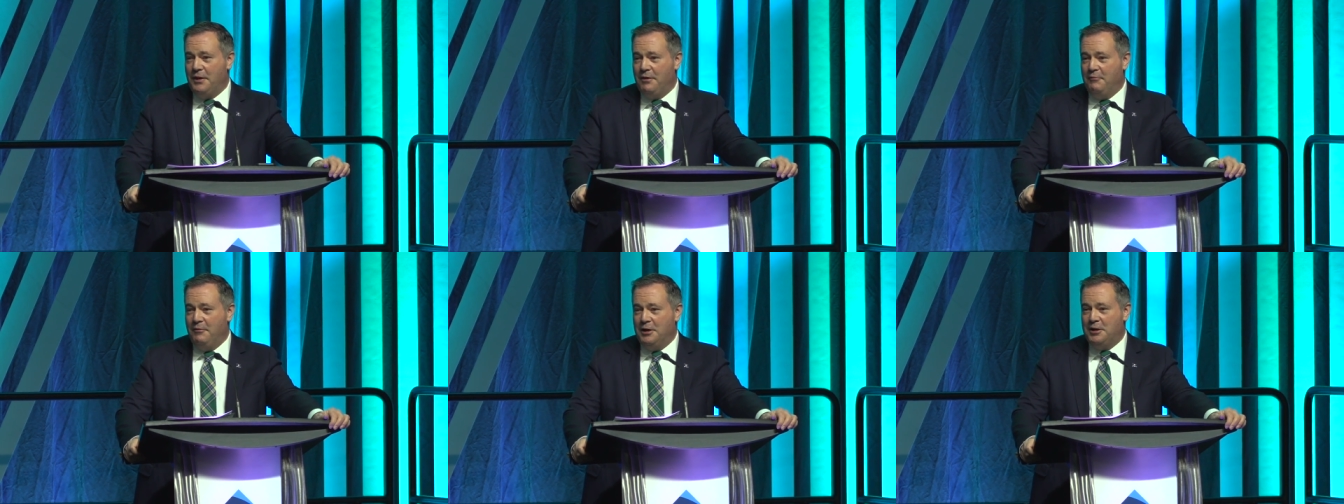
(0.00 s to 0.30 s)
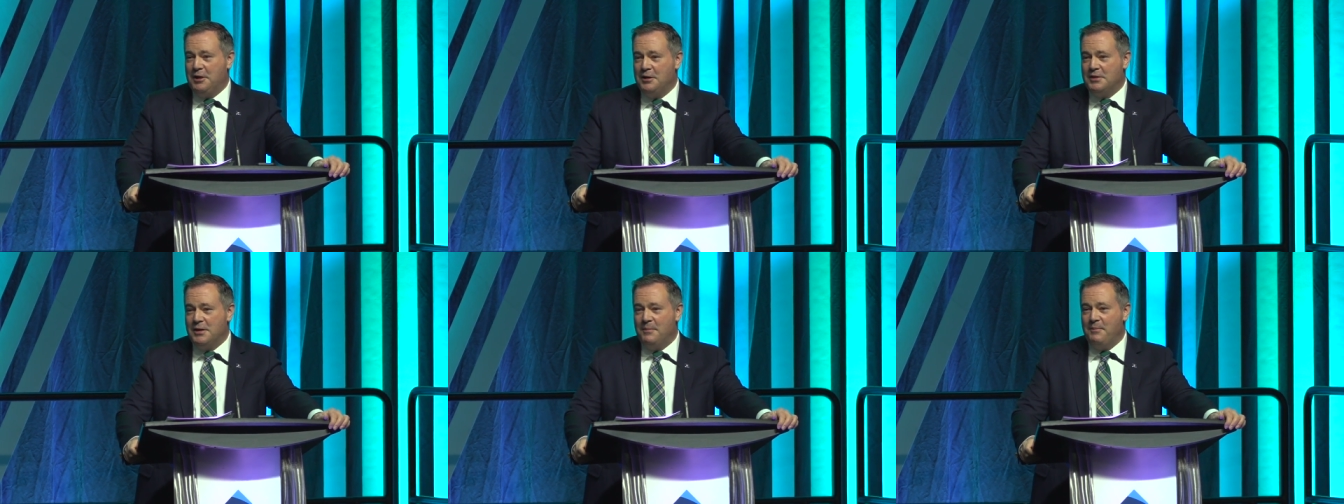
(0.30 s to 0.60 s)

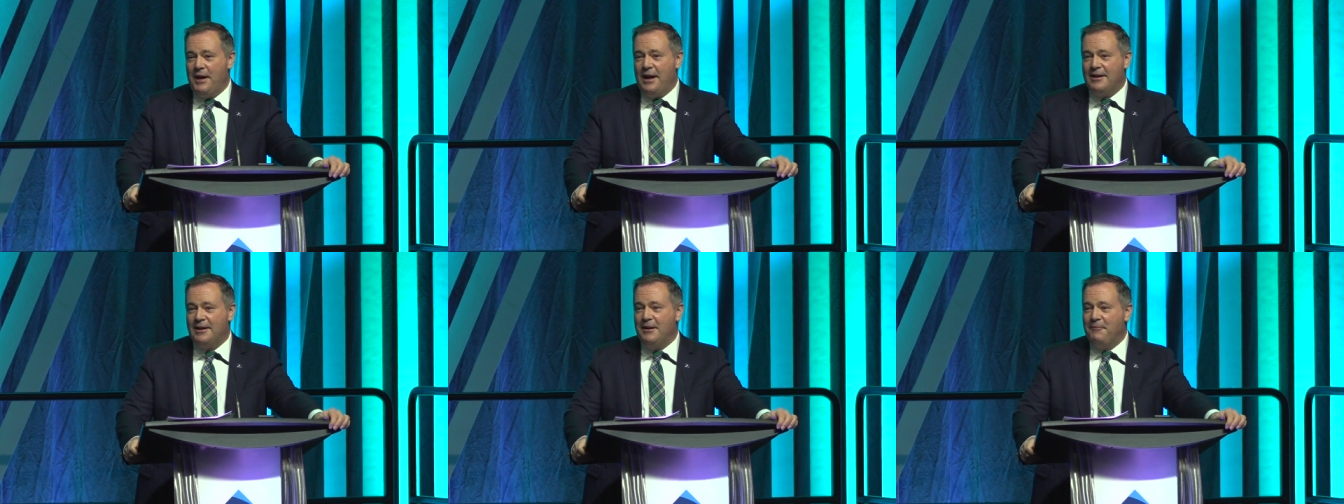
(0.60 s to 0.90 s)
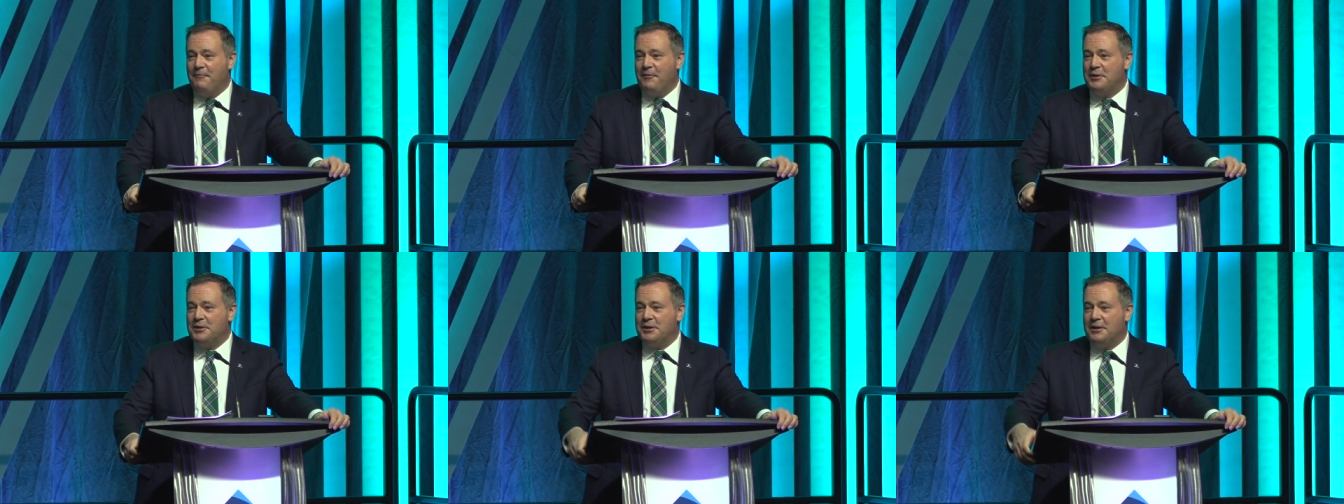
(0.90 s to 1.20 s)
which is a
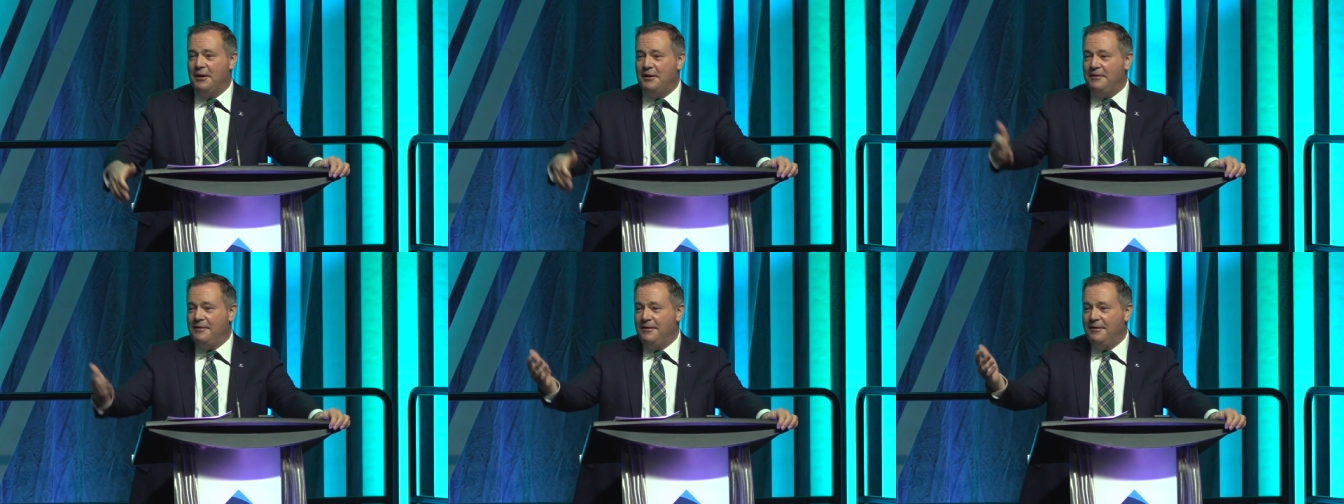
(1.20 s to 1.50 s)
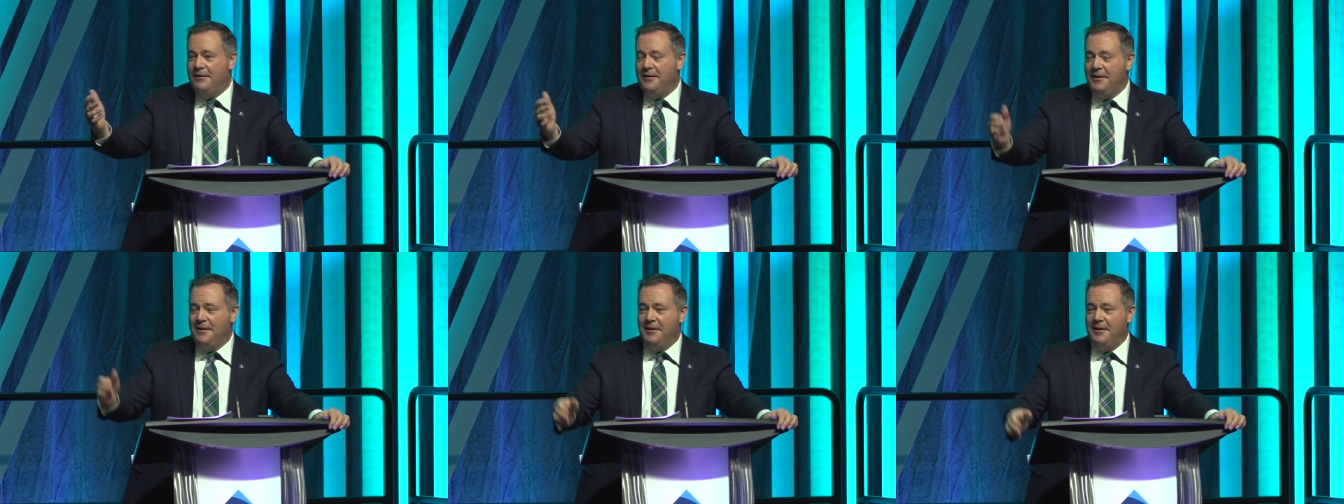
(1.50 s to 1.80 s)
magnificent
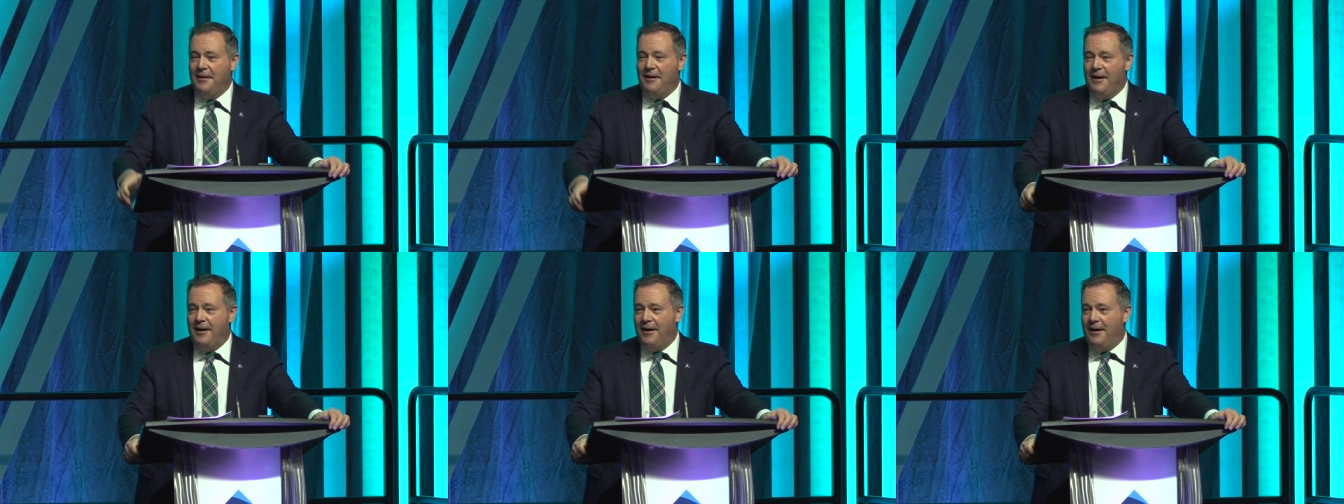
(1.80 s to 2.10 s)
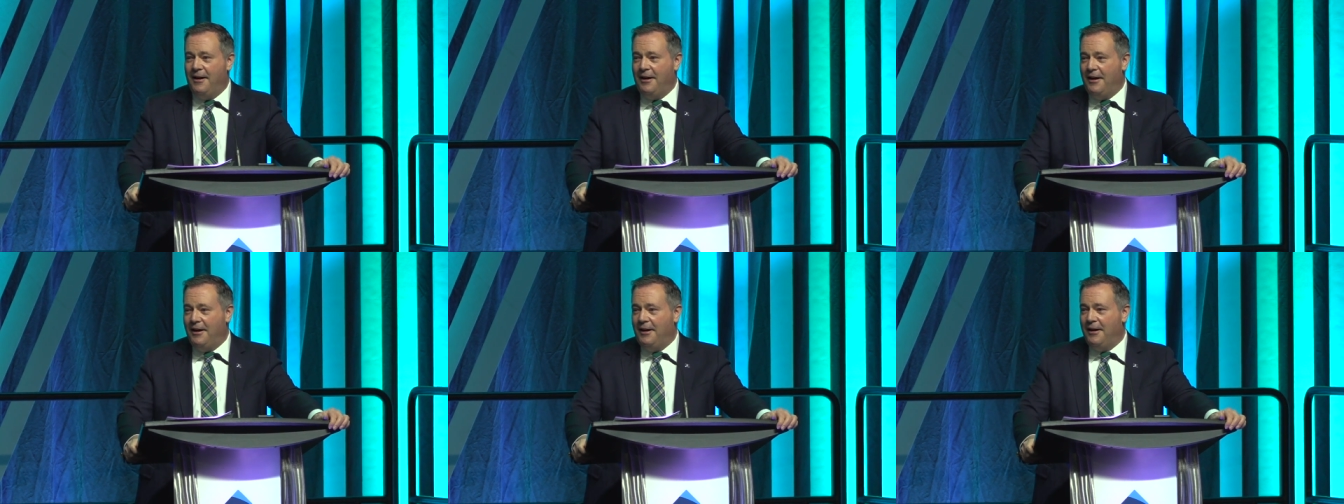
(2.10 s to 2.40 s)

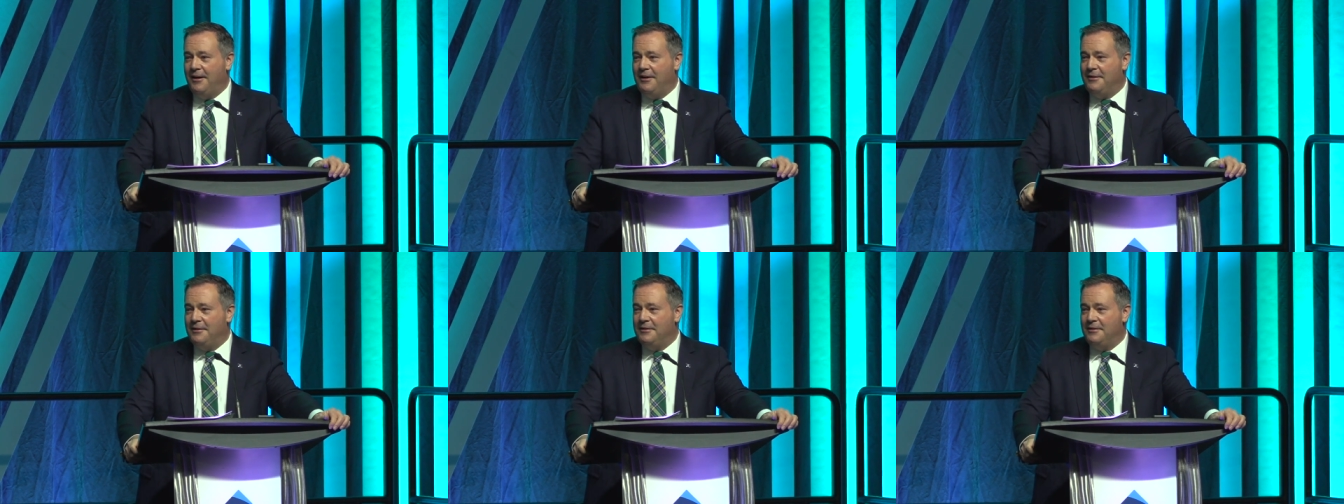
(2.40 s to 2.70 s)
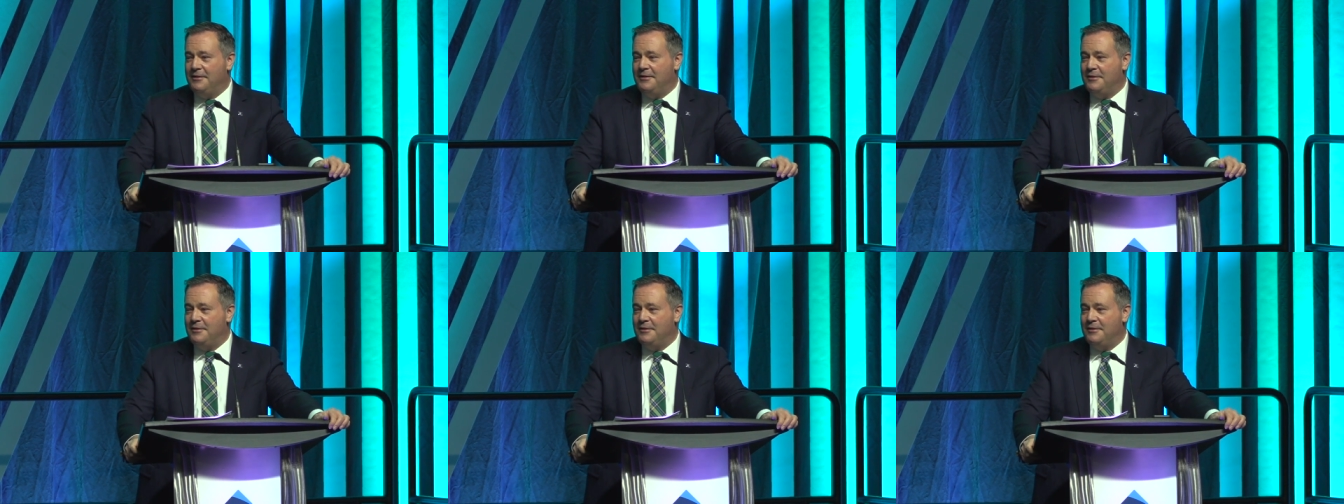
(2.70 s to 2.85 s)
uh,